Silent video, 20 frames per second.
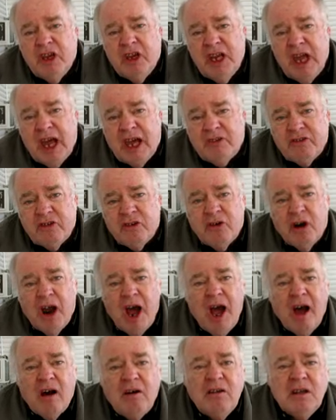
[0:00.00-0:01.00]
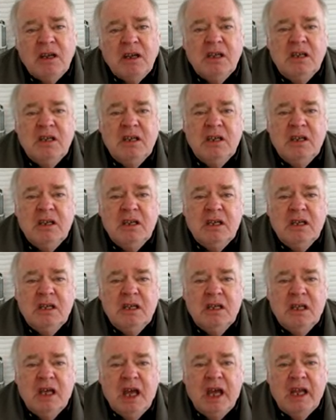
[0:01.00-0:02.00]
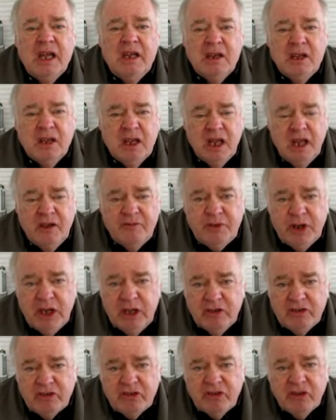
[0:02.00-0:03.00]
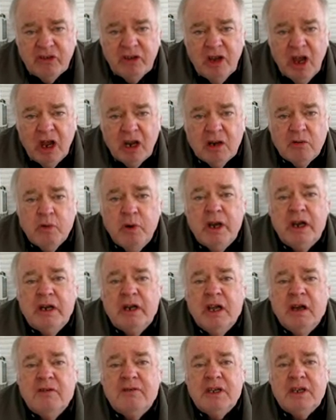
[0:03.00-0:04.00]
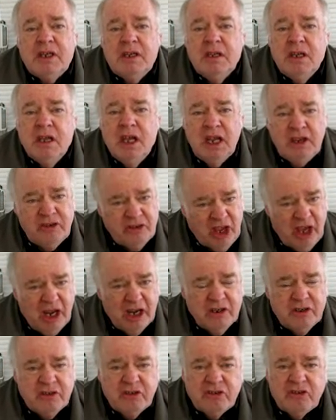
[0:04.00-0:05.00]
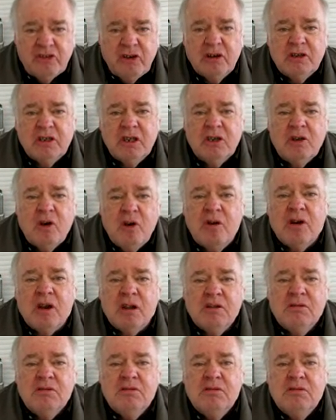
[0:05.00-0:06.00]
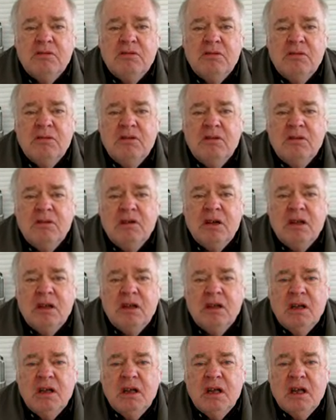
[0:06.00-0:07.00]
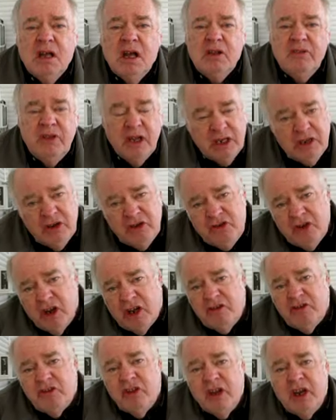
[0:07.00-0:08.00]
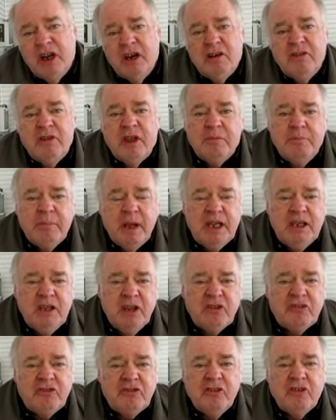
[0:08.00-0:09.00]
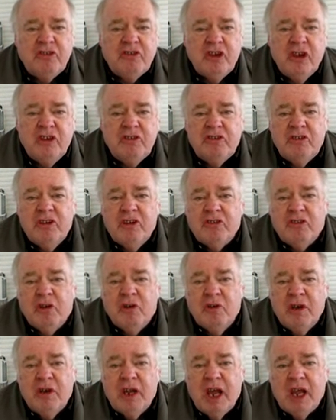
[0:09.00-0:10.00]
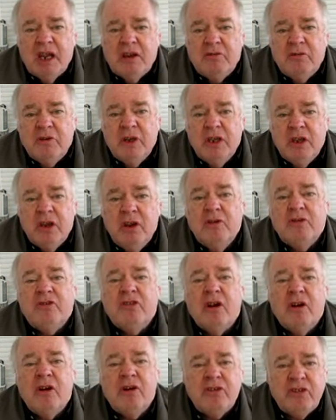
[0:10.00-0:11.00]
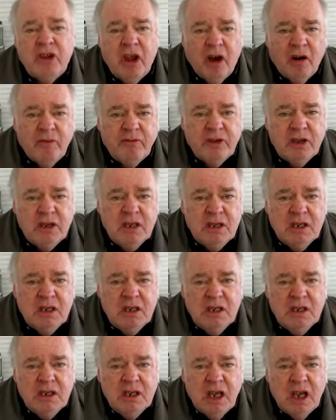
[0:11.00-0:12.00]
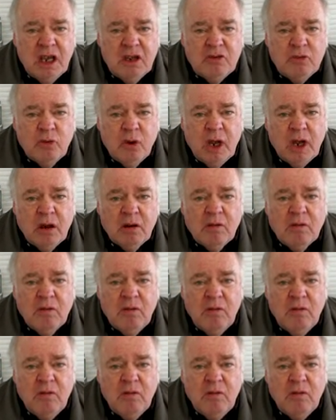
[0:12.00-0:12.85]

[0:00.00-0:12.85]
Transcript: has a trial, and if he's not acquitted of it, he's headed to circuit court. Then the judge there that made this decision is going to have to recuse herself as well.